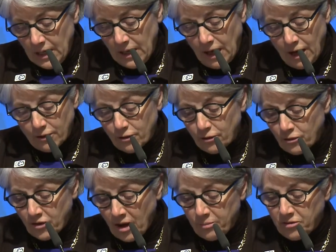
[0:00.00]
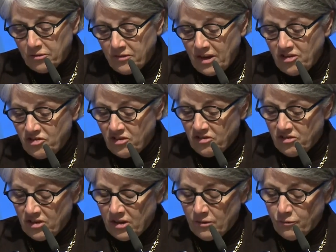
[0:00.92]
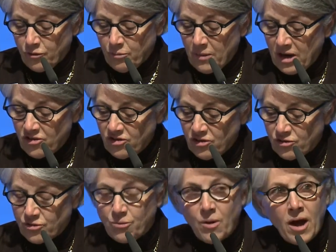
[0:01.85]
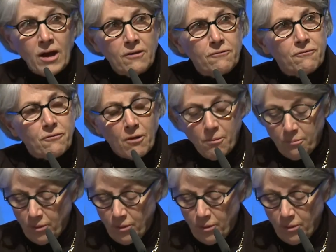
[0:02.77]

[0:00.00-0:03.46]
Earth observations and information derived from